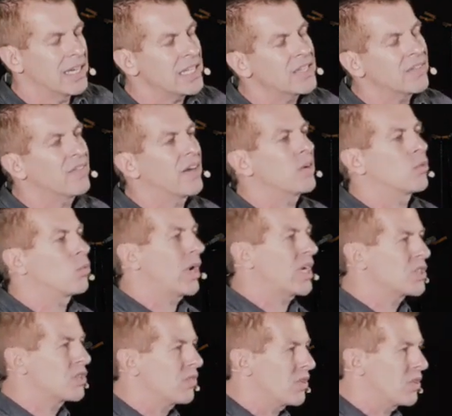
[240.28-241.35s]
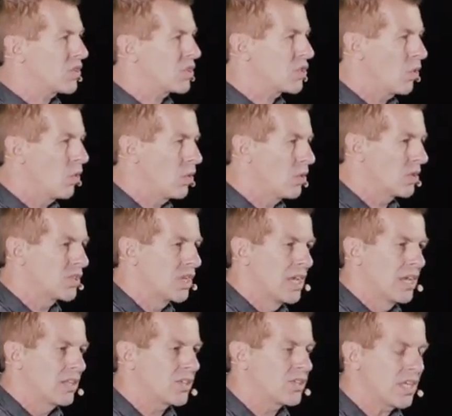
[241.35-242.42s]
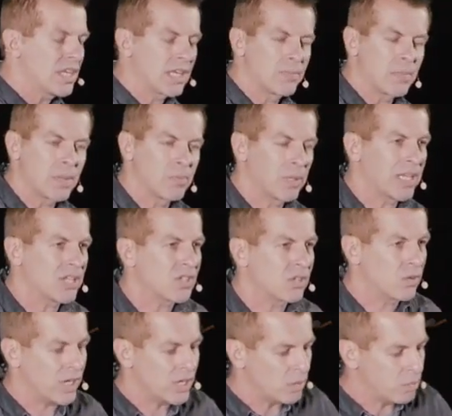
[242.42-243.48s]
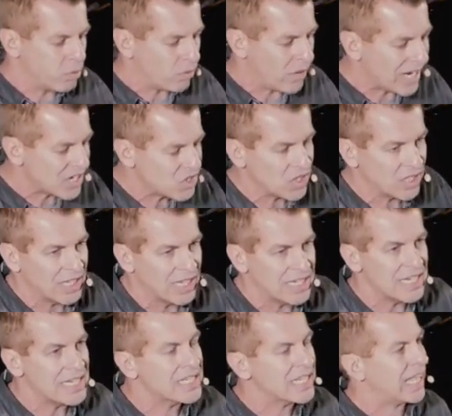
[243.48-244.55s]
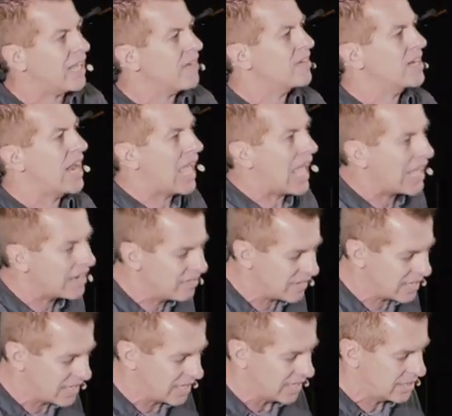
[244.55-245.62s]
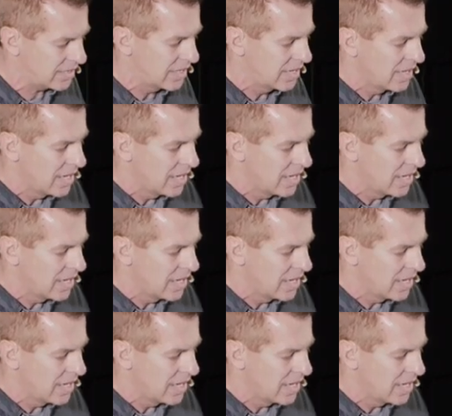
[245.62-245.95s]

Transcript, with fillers: need to find rest for their souls. The city can be a place of great oppression. They need to have an advocate.